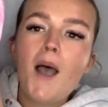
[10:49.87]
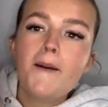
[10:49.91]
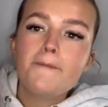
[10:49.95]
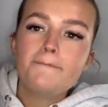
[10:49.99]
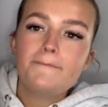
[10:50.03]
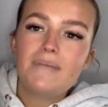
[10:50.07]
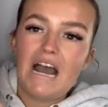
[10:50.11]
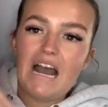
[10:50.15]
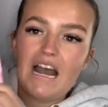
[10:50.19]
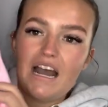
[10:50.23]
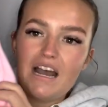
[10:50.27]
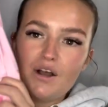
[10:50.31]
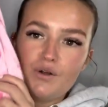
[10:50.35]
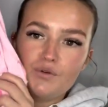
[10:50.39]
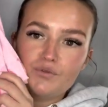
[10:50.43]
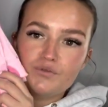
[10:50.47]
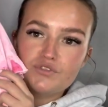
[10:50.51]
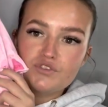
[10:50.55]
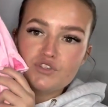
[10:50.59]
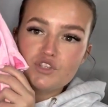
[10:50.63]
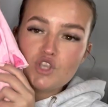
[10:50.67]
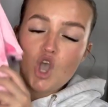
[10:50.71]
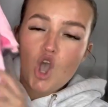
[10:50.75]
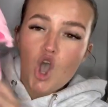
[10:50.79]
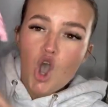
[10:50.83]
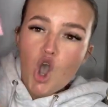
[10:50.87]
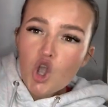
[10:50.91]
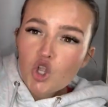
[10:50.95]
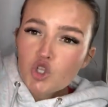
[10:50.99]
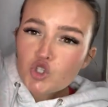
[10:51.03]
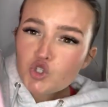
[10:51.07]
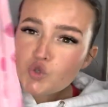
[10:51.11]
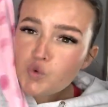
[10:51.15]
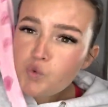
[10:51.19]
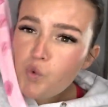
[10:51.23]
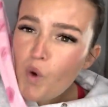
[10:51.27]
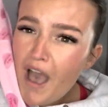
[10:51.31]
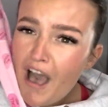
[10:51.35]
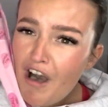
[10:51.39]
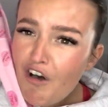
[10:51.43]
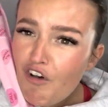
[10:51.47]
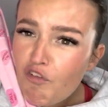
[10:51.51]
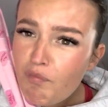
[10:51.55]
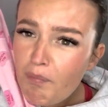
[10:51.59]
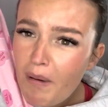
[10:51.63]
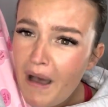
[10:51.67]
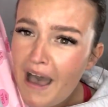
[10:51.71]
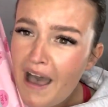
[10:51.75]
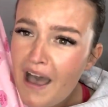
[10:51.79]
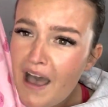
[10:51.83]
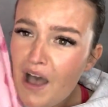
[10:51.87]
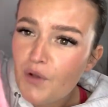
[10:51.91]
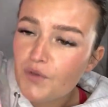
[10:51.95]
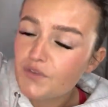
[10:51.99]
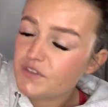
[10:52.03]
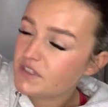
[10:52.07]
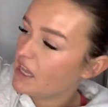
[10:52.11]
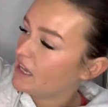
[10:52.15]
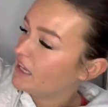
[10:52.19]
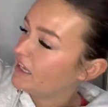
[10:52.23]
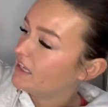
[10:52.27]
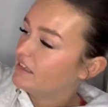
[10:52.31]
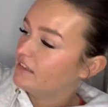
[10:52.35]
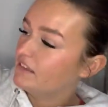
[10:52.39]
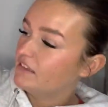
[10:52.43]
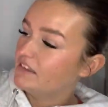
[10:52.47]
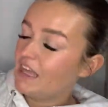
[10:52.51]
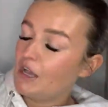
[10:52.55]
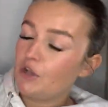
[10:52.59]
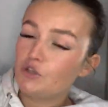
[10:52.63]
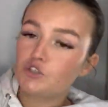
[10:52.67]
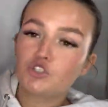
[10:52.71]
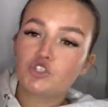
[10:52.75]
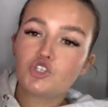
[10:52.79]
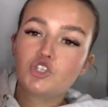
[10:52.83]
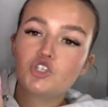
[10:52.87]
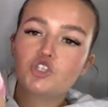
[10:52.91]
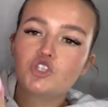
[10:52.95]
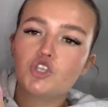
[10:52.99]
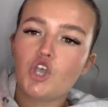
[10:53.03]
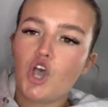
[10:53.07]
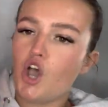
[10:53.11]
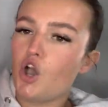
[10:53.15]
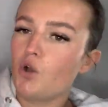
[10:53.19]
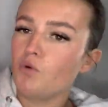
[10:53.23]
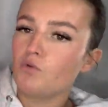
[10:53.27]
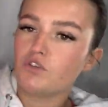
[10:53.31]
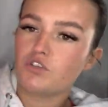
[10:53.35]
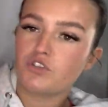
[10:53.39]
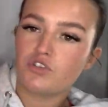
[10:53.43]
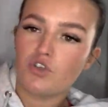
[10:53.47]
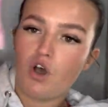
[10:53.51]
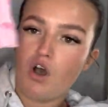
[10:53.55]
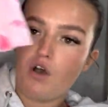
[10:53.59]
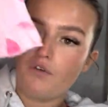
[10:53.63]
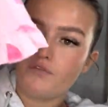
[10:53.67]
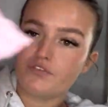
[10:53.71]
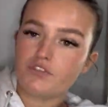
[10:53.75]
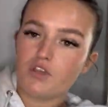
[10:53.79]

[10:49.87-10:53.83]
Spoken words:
£12. They are so soft.